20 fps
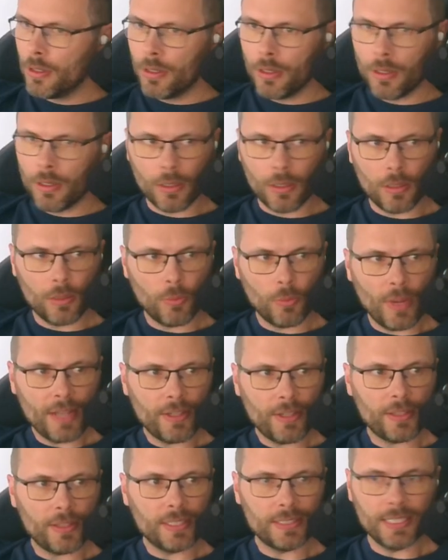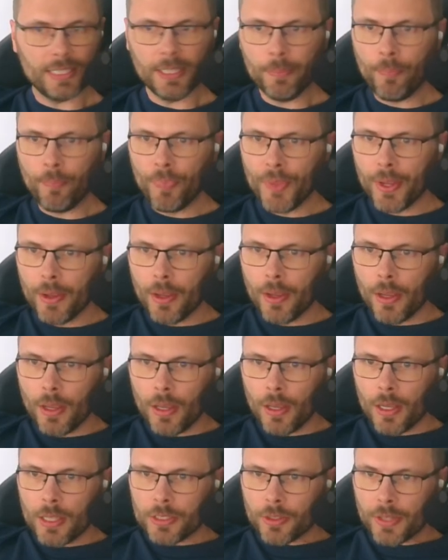round out the sim.
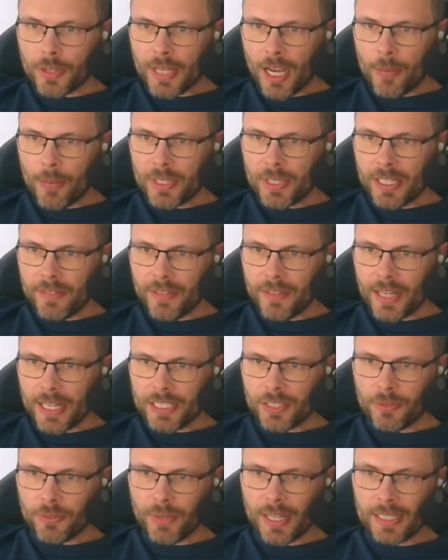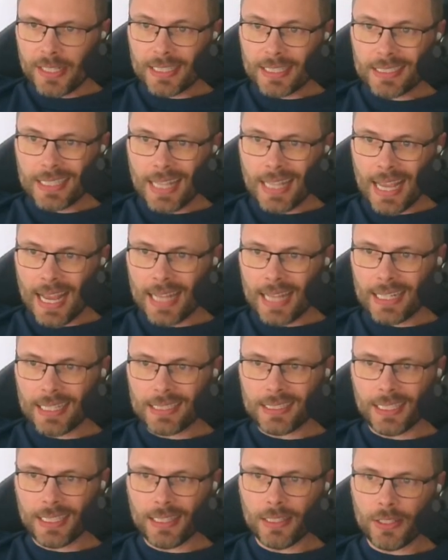So the upper deviation rate does not
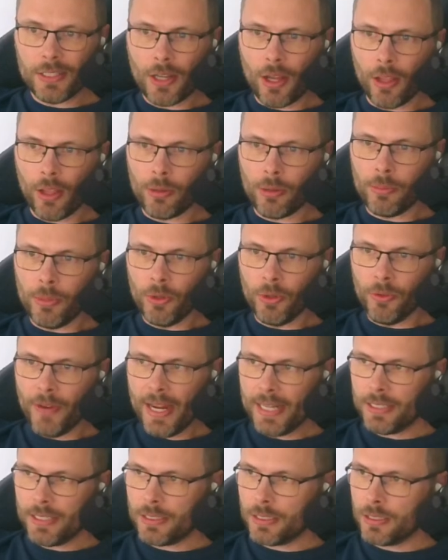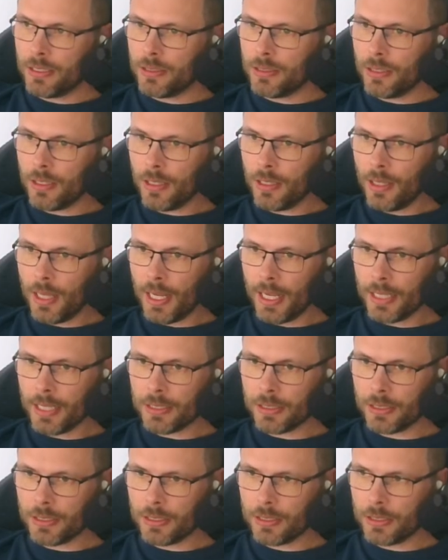exceed the tolerable rate.
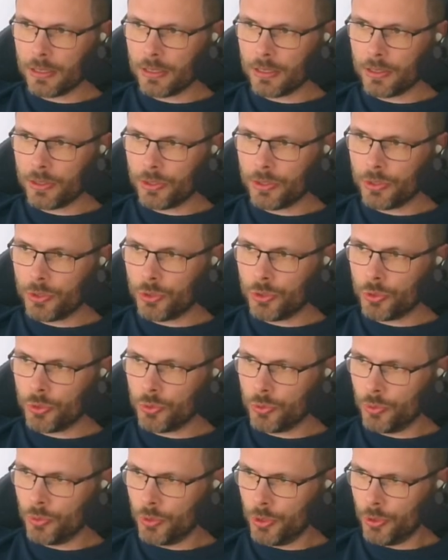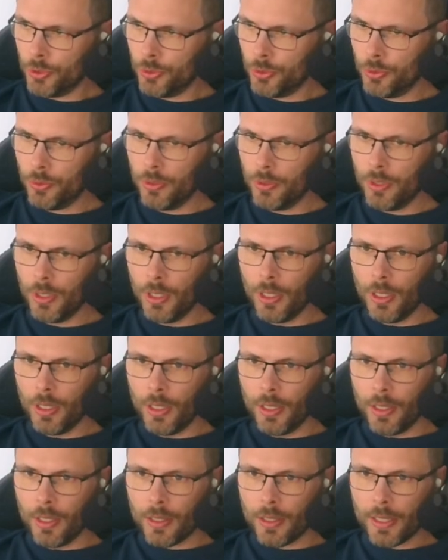That's true.
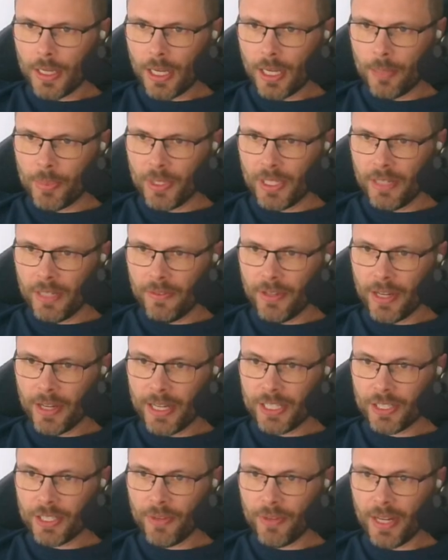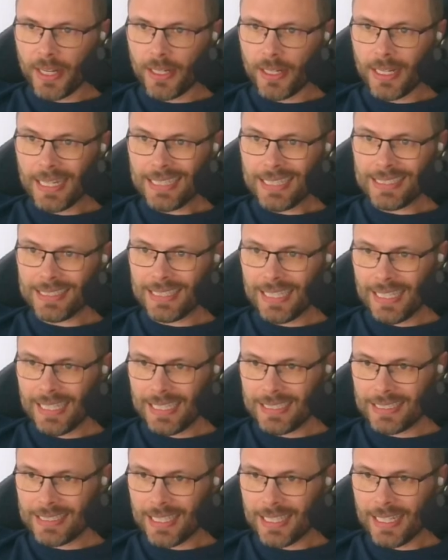The upper deviation rate
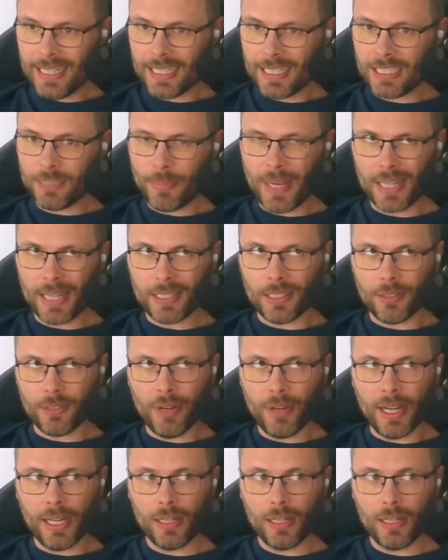exceeds the expected rate.